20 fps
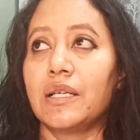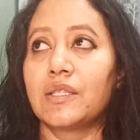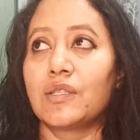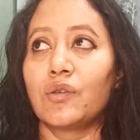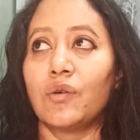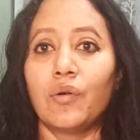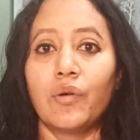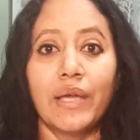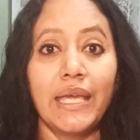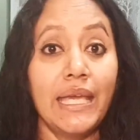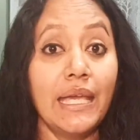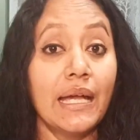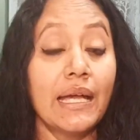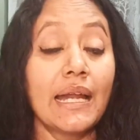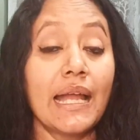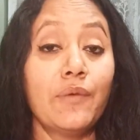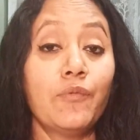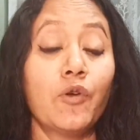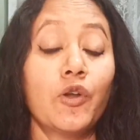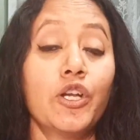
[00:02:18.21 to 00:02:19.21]
So here
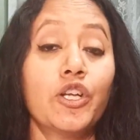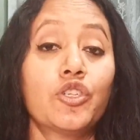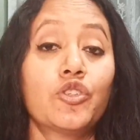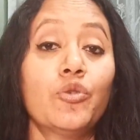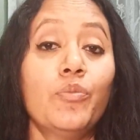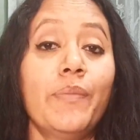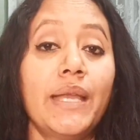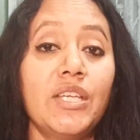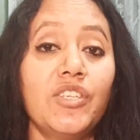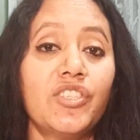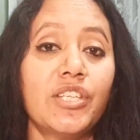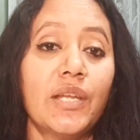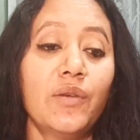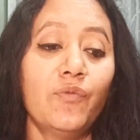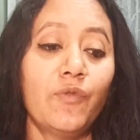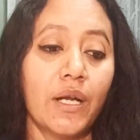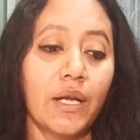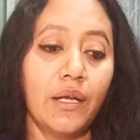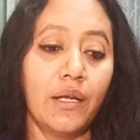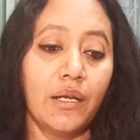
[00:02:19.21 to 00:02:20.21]
I wanted to mention
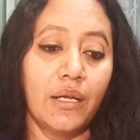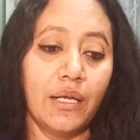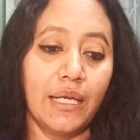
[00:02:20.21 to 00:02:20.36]
one